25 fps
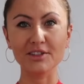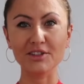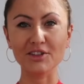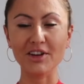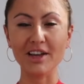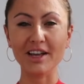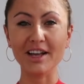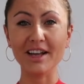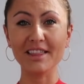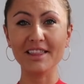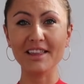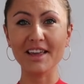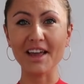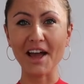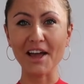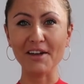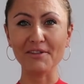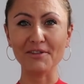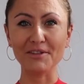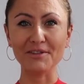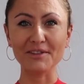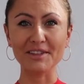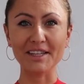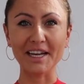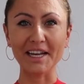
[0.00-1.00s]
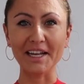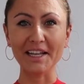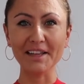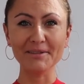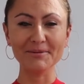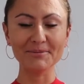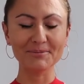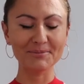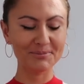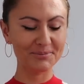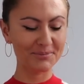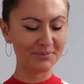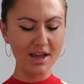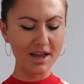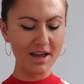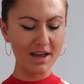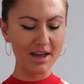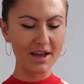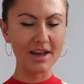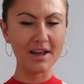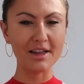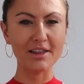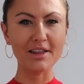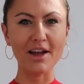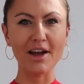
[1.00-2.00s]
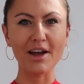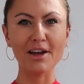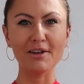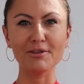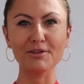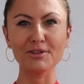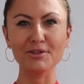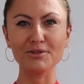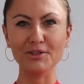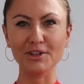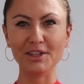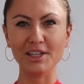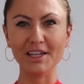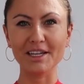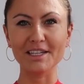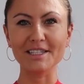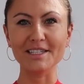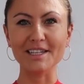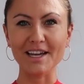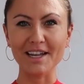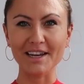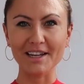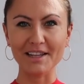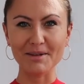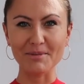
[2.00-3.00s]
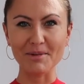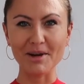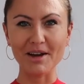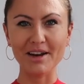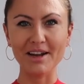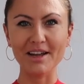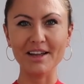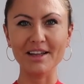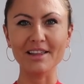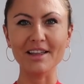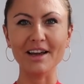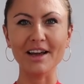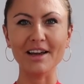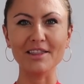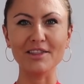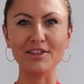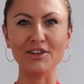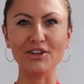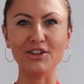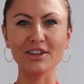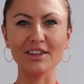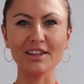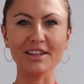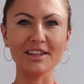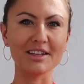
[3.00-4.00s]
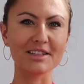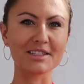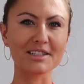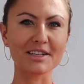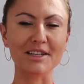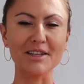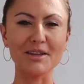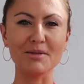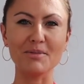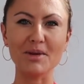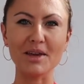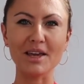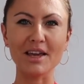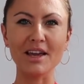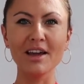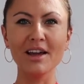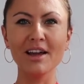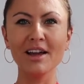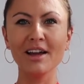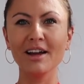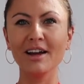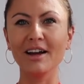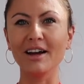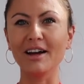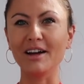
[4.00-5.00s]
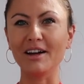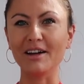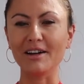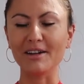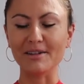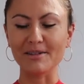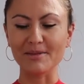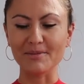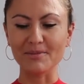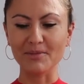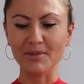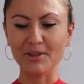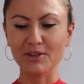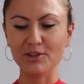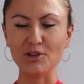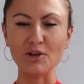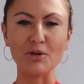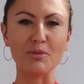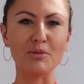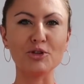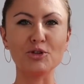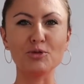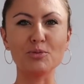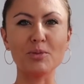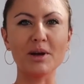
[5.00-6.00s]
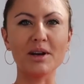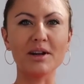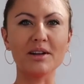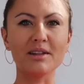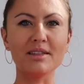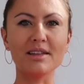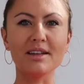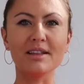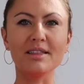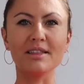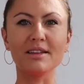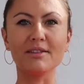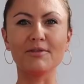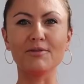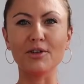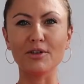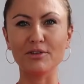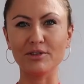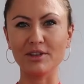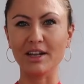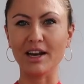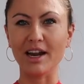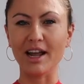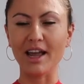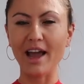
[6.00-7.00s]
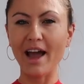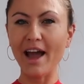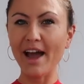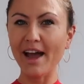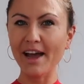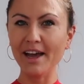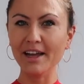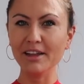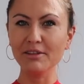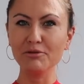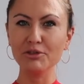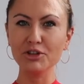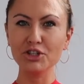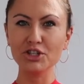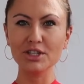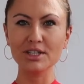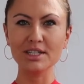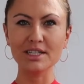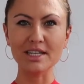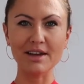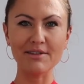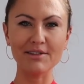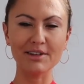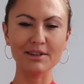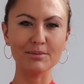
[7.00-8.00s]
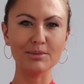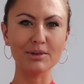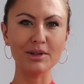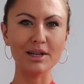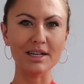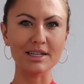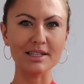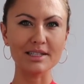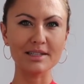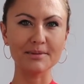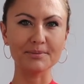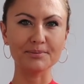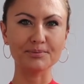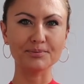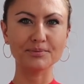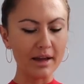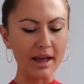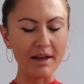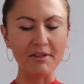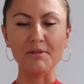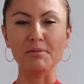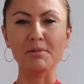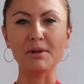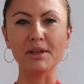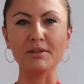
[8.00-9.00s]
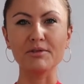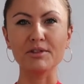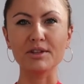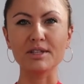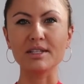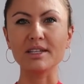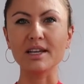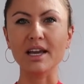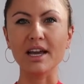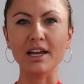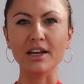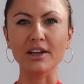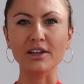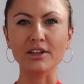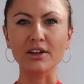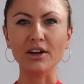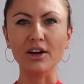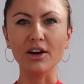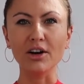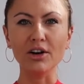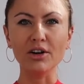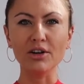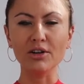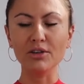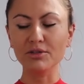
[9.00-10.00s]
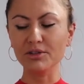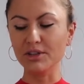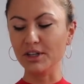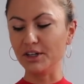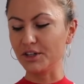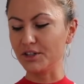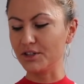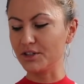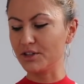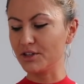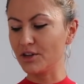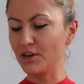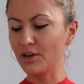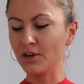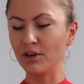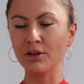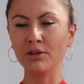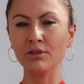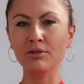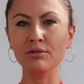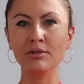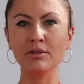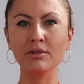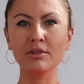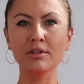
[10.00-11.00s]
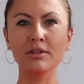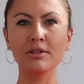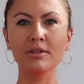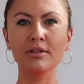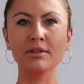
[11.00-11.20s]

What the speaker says: So I got the iPhone 10 and I was really excited about it. I thought that it's gonna be so much better than the phone that I had, which is 7 Plus. Everybody was saying, oh, there's no